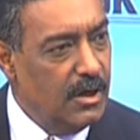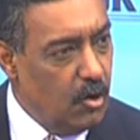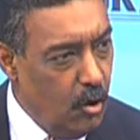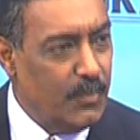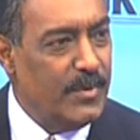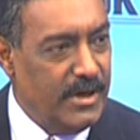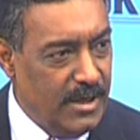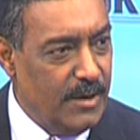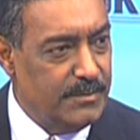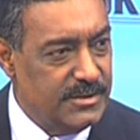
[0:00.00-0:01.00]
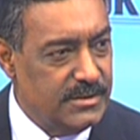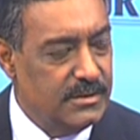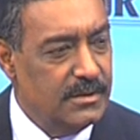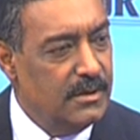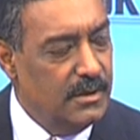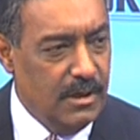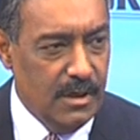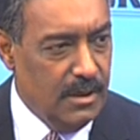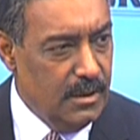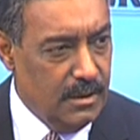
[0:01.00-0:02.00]
corporate hubs.
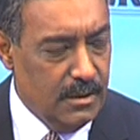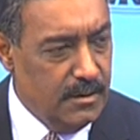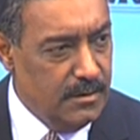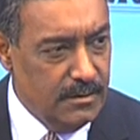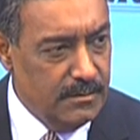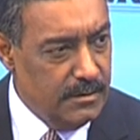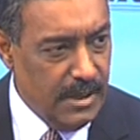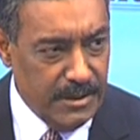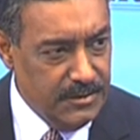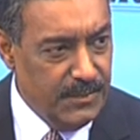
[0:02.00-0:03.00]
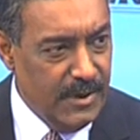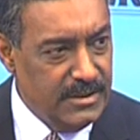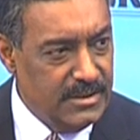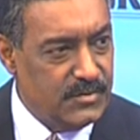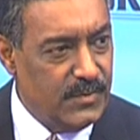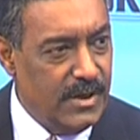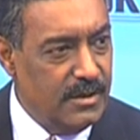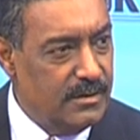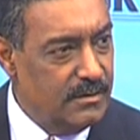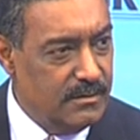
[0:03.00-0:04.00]
Hyderabad is
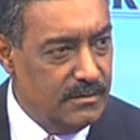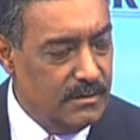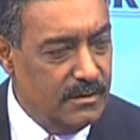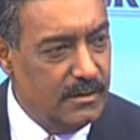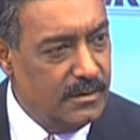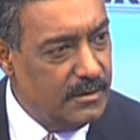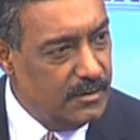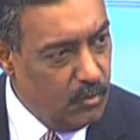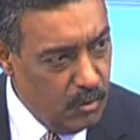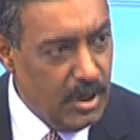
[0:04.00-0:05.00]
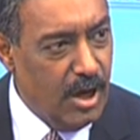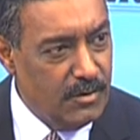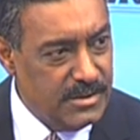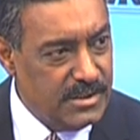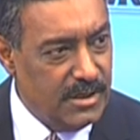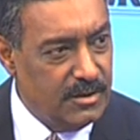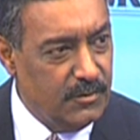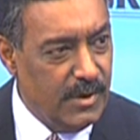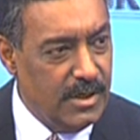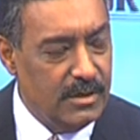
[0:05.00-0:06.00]
one, Gurgaon is another
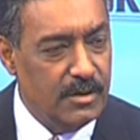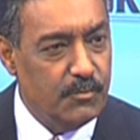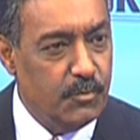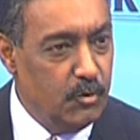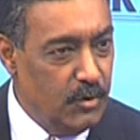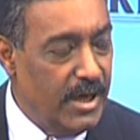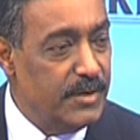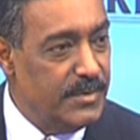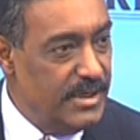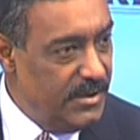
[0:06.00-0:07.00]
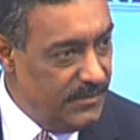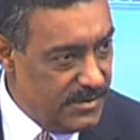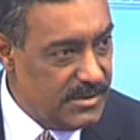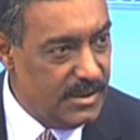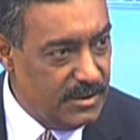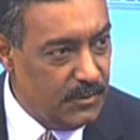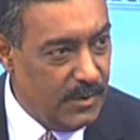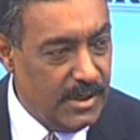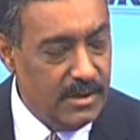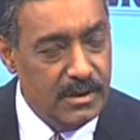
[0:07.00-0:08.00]
one, Pune, I believe, is another
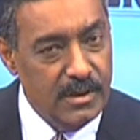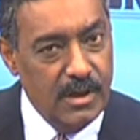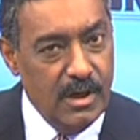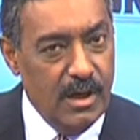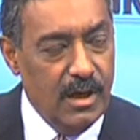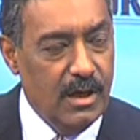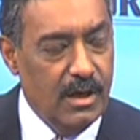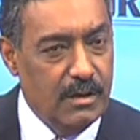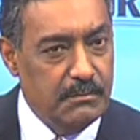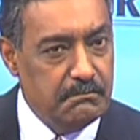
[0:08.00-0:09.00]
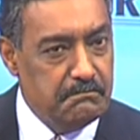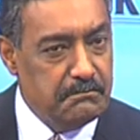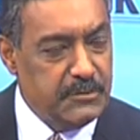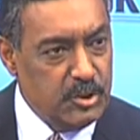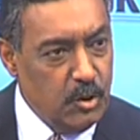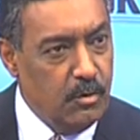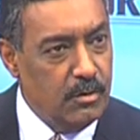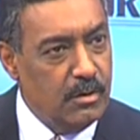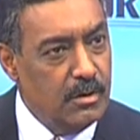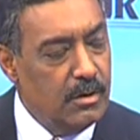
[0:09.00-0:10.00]
one.
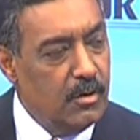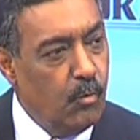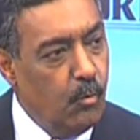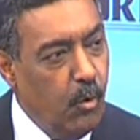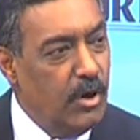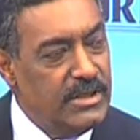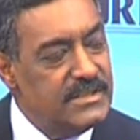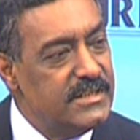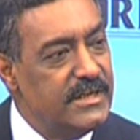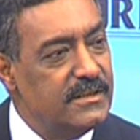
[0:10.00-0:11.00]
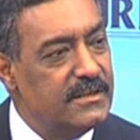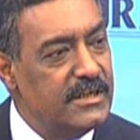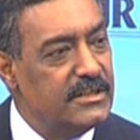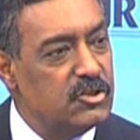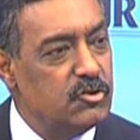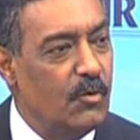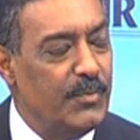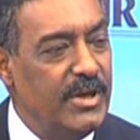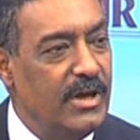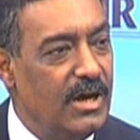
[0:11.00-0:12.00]
So what is it that is
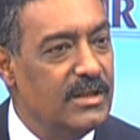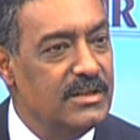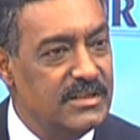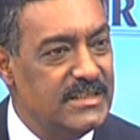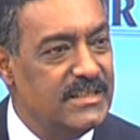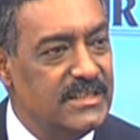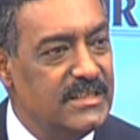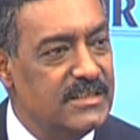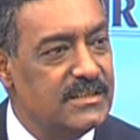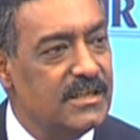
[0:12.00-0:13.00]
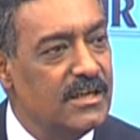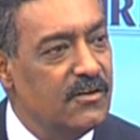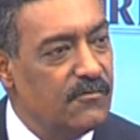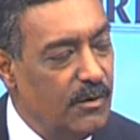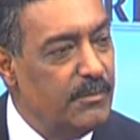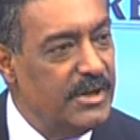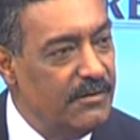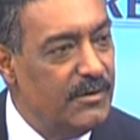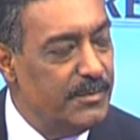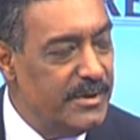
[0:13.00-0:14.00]
stopping other cities from
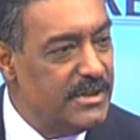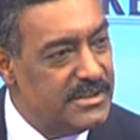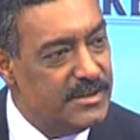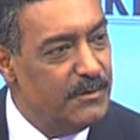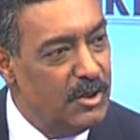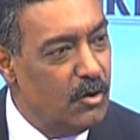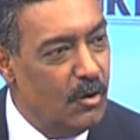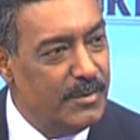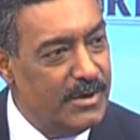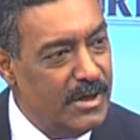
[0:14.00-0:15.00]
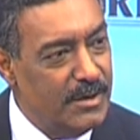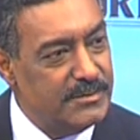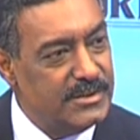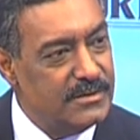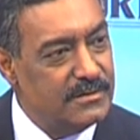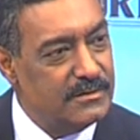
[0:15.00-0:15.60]
developing similar corporate hubs?